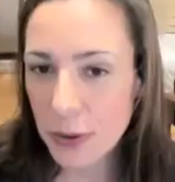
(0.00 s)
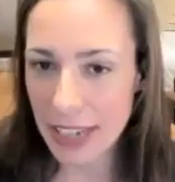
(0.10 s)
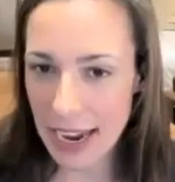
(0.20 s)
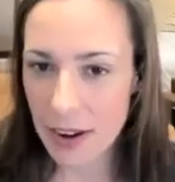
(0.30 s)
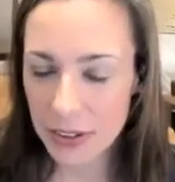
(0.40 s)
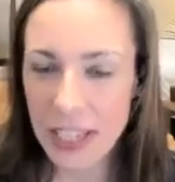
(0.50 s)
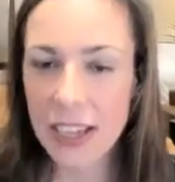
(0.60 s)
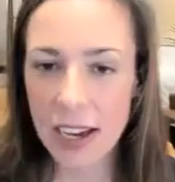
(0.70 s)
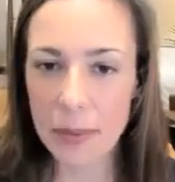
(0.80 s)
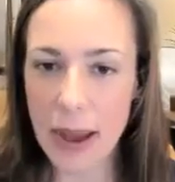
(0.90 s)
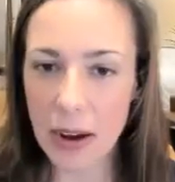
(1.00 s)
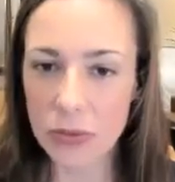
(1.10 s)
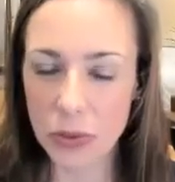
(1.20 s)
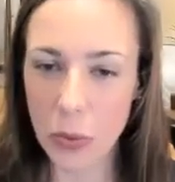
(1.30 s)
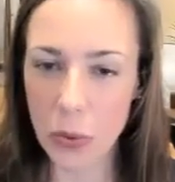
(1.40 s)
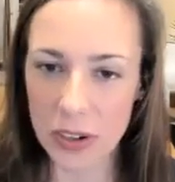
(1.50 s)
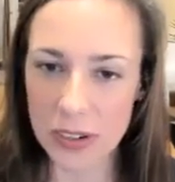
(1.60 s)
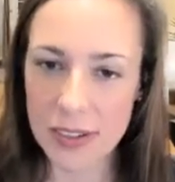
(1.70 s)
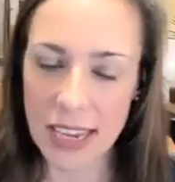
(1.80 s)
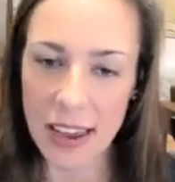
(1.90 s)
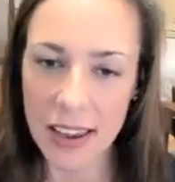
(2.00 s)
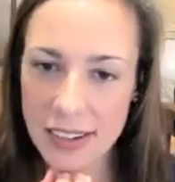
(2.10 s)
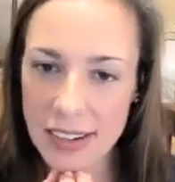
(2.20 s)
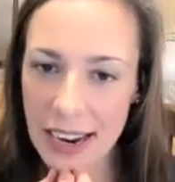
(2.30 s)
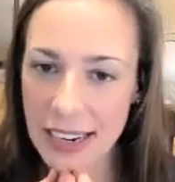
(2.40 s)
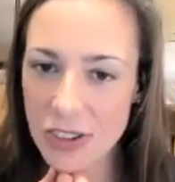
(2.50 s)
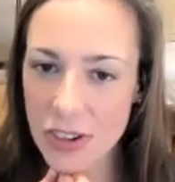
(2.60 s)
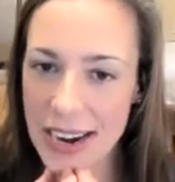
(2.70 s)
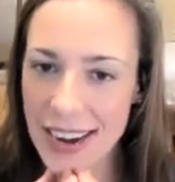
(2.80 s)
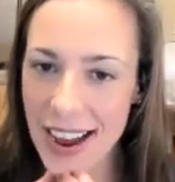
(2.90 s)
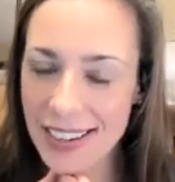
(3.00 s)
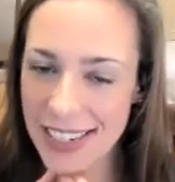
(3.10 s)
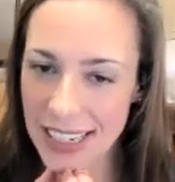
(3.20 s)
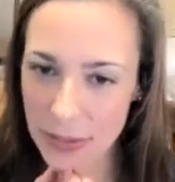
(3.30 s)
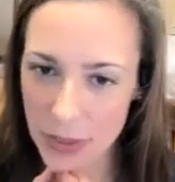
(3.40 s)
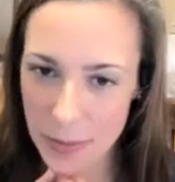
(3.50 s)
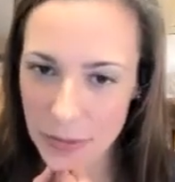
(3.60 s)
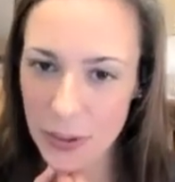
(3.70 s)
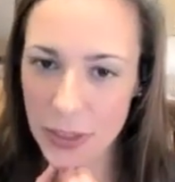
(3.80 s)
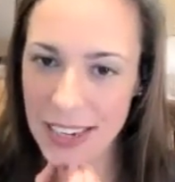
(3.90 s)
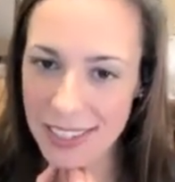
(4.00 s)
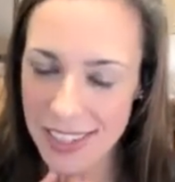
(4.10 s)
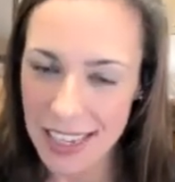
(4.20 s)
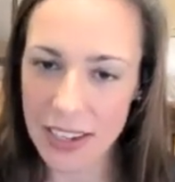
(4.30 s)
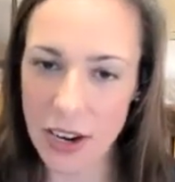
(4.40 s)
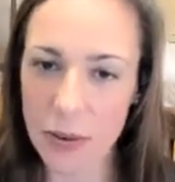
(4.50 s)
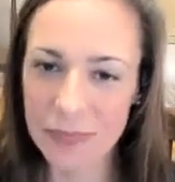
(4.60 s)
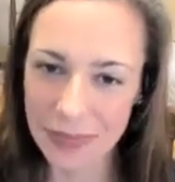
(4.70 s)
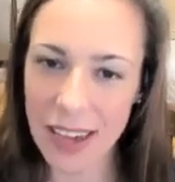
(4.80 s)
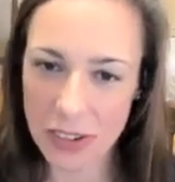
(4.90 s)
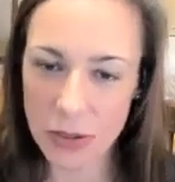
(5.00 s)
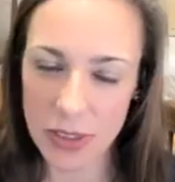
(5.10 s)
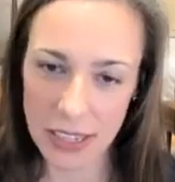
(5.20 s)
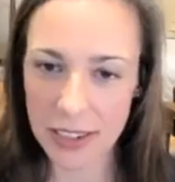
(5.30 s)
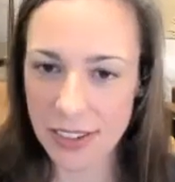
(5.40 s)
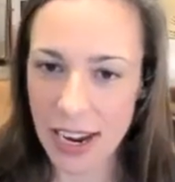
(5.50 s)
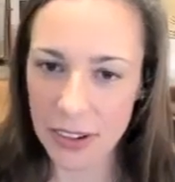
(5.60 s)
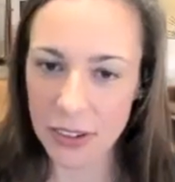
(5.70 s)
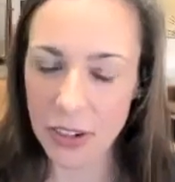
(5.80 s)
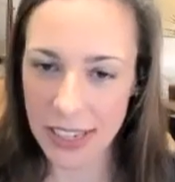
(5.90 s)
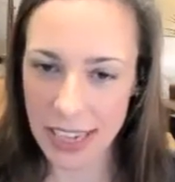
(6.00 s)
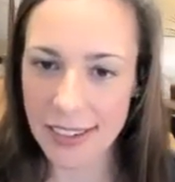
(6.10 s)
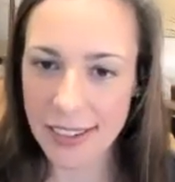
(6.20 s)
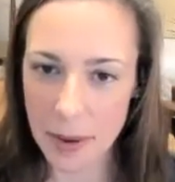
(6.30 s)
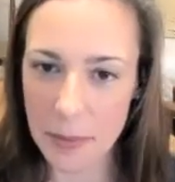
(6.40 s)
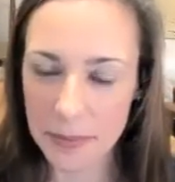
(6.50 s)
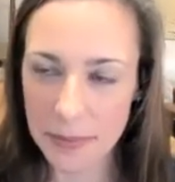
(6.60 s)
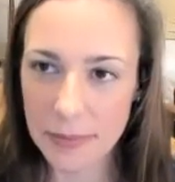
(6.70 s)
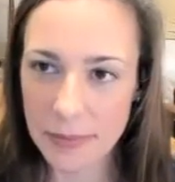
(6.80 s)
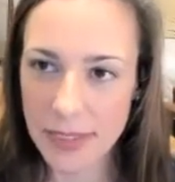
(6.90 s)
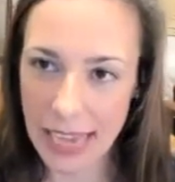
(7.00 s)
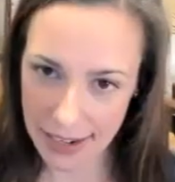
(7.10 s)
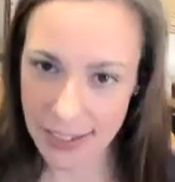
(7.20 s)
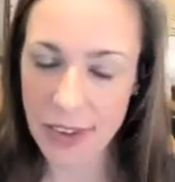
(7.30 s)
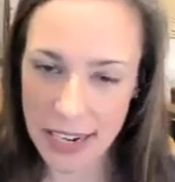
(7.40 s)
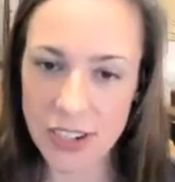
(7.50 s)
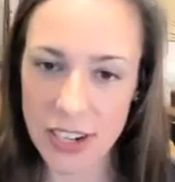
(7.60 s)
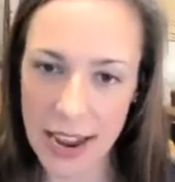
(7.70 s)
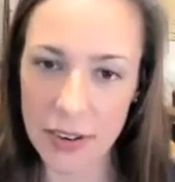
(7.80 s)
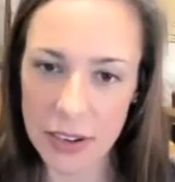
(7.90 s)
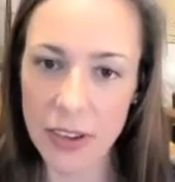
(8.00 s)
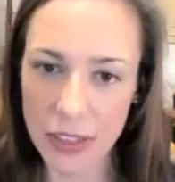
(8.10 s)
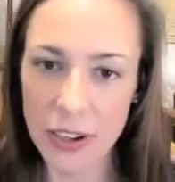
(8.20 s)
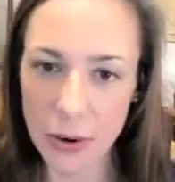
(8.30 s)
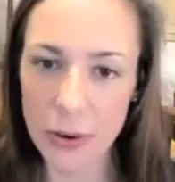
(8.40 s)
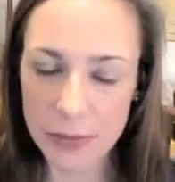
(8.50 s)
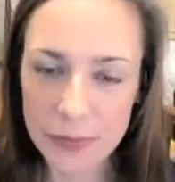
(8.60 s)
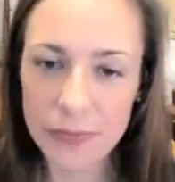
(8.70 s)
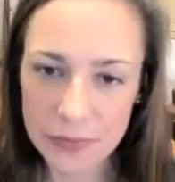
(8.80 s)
now about rewards, and I try not to give them for things that, I do think a child could get some satisfaction out of on their own.